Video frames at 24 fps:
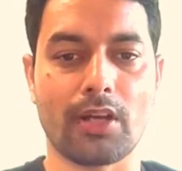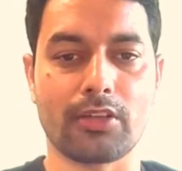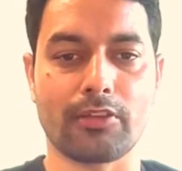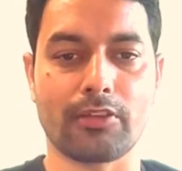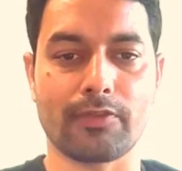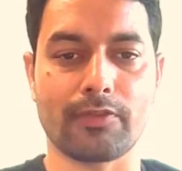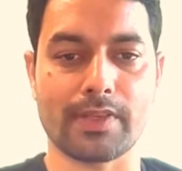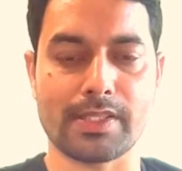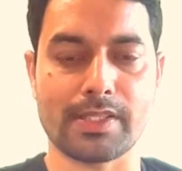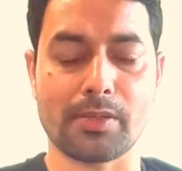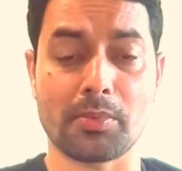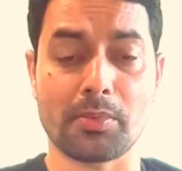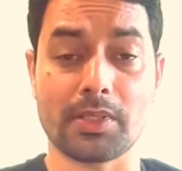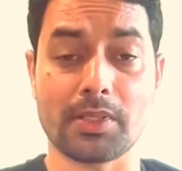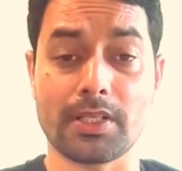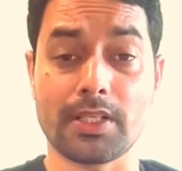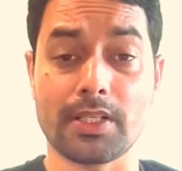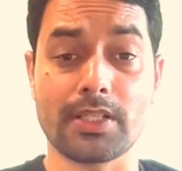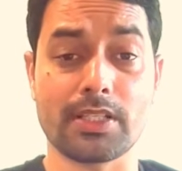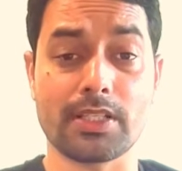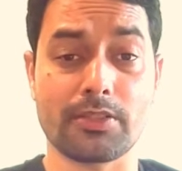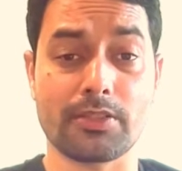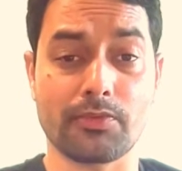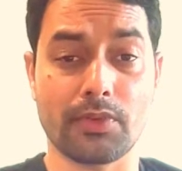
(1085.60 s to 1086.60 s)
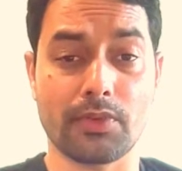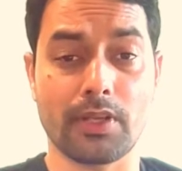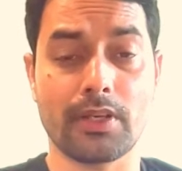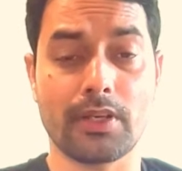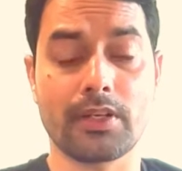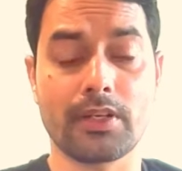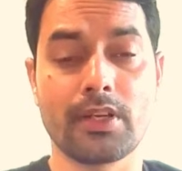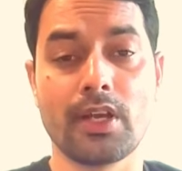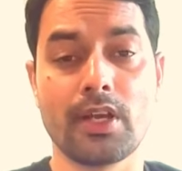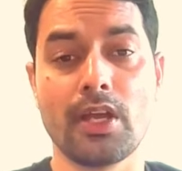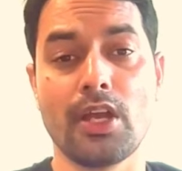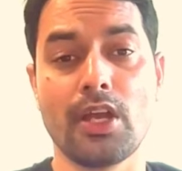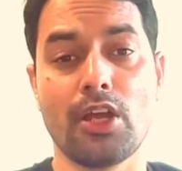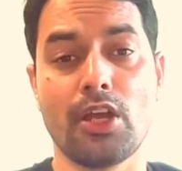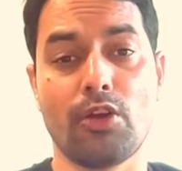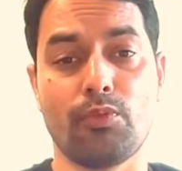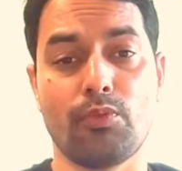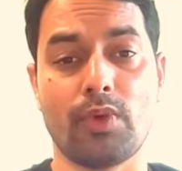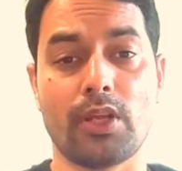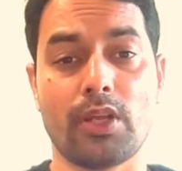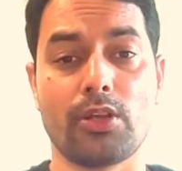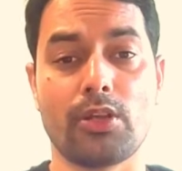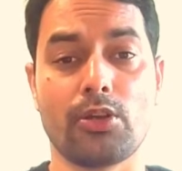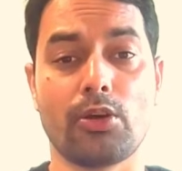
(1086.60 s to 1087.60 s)
of SAP DataSphere,
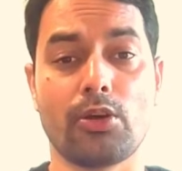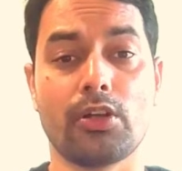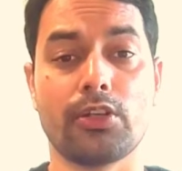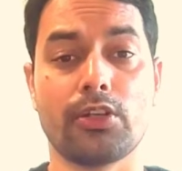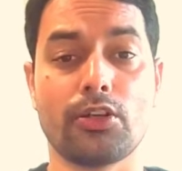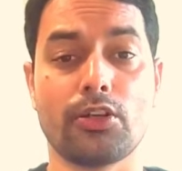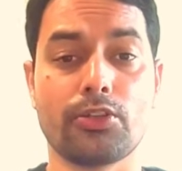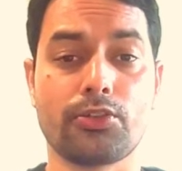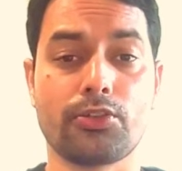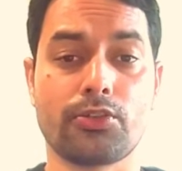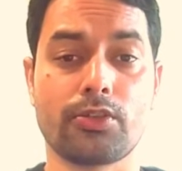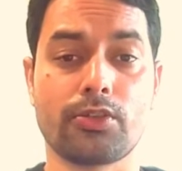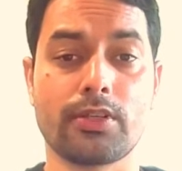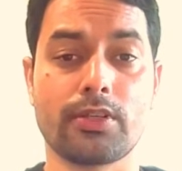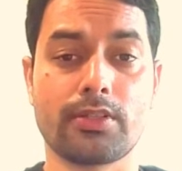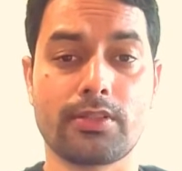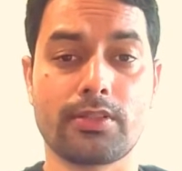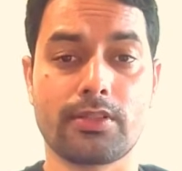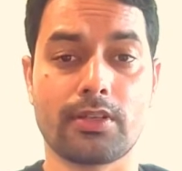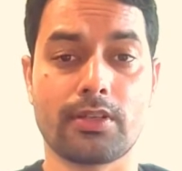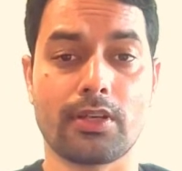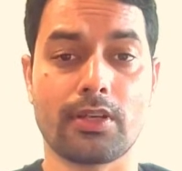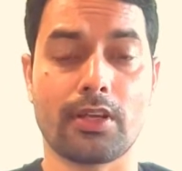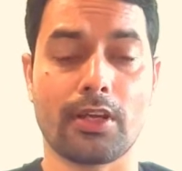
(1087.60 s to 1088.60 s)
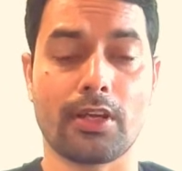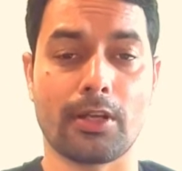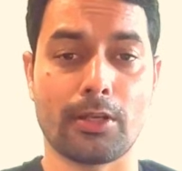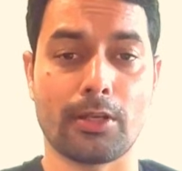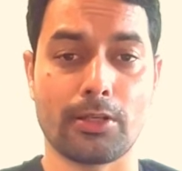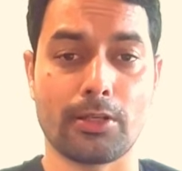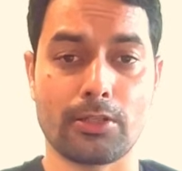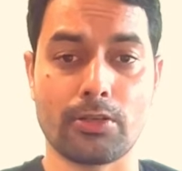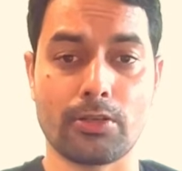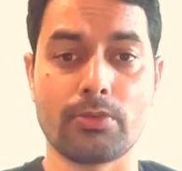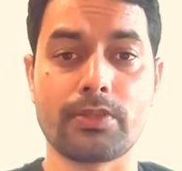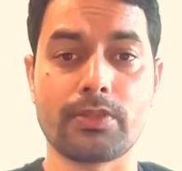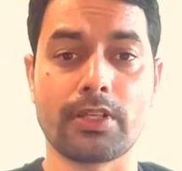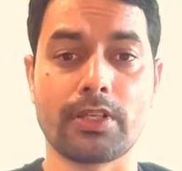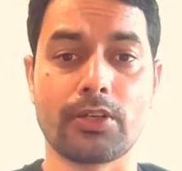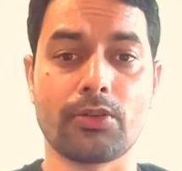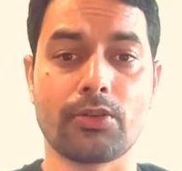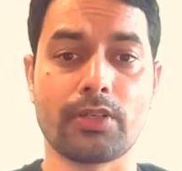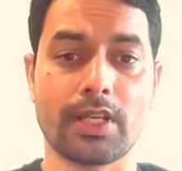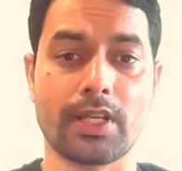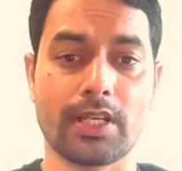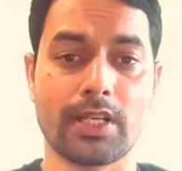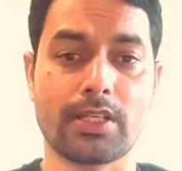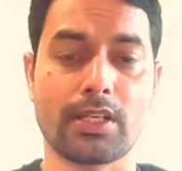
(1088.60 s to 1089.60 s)
where you are not just using your
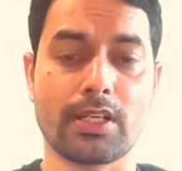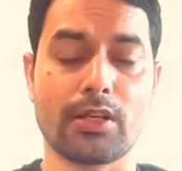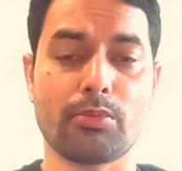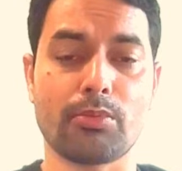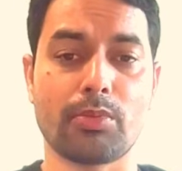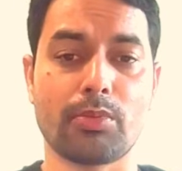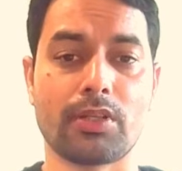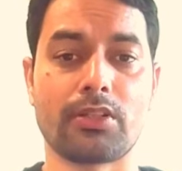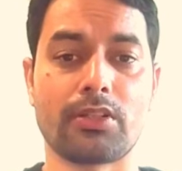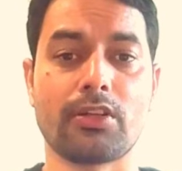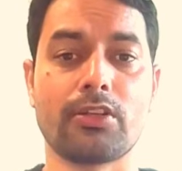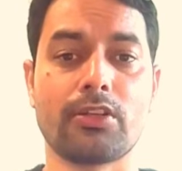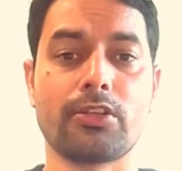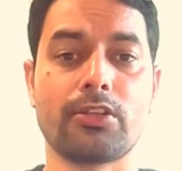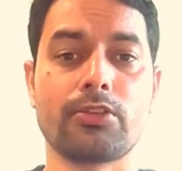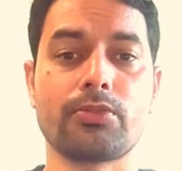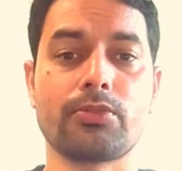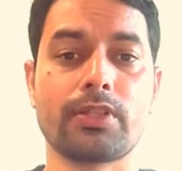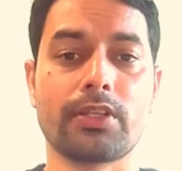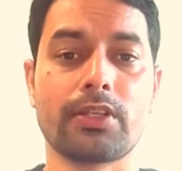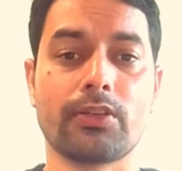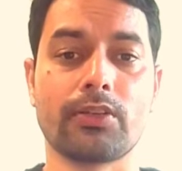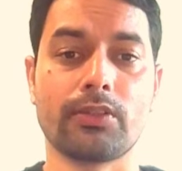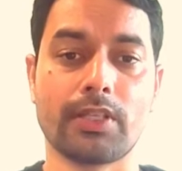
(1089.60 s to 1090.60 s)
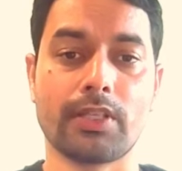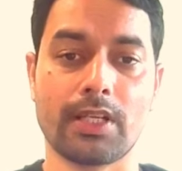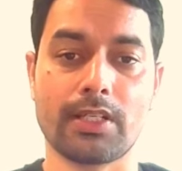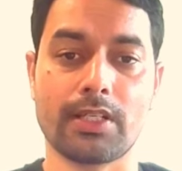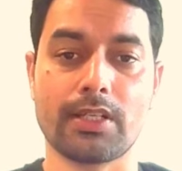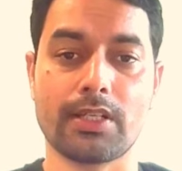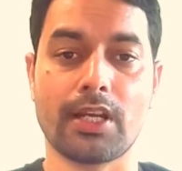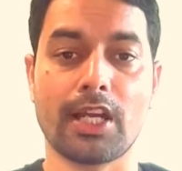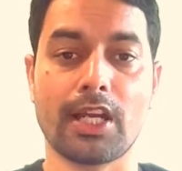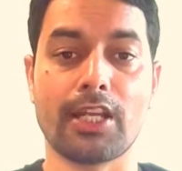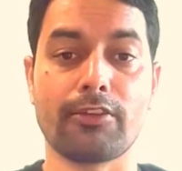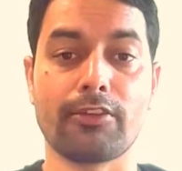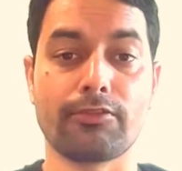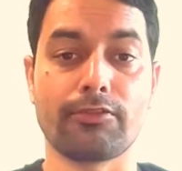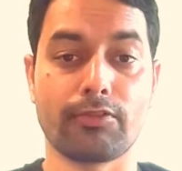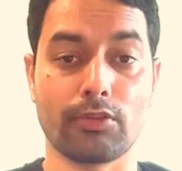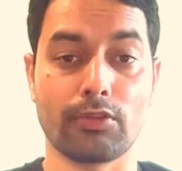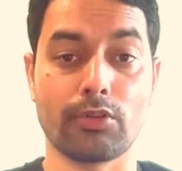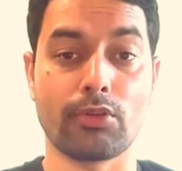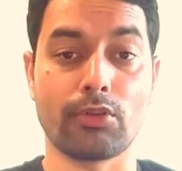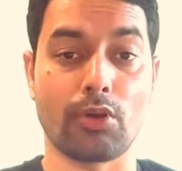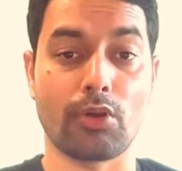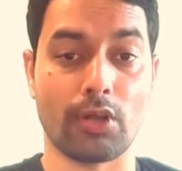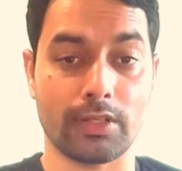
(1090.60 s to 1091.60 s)
data, but you're using your data in
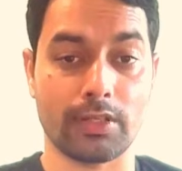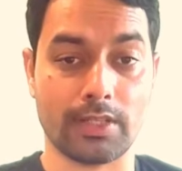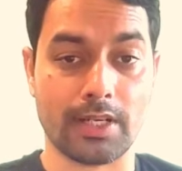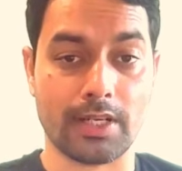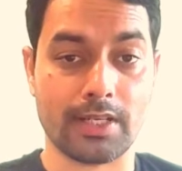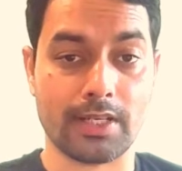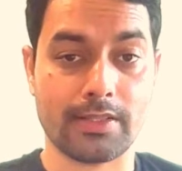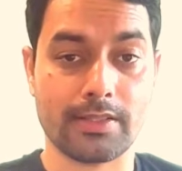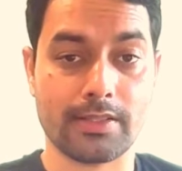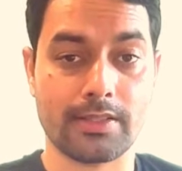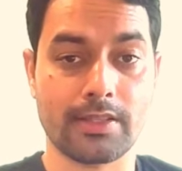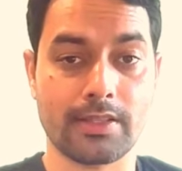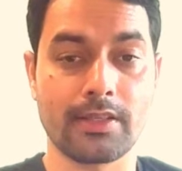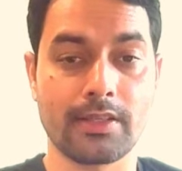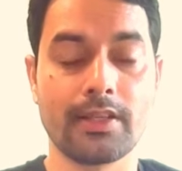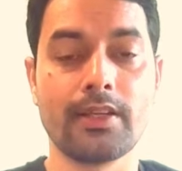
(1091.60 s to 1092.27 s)
full context.